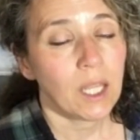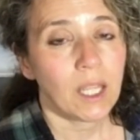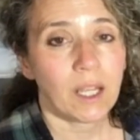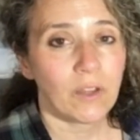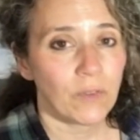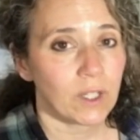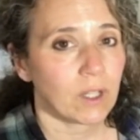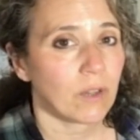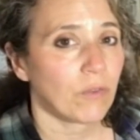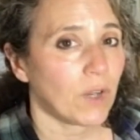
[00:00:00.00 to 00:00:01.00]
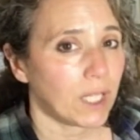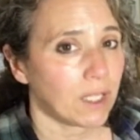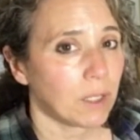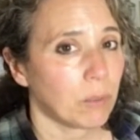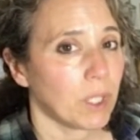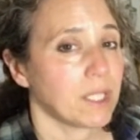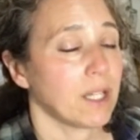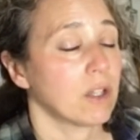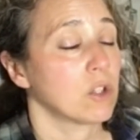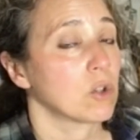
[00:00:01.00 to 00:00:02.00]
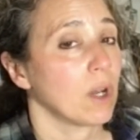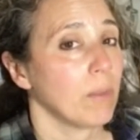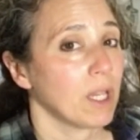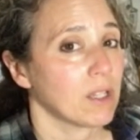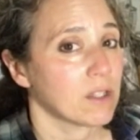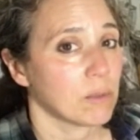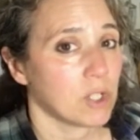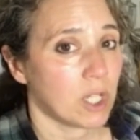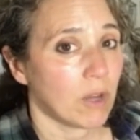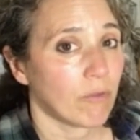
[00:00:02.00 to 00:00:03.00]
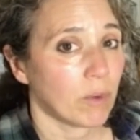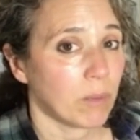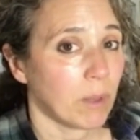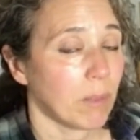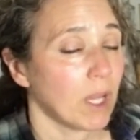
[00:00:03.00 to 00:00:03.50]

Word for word: And I figured I'd finally break down and try making some jam from them.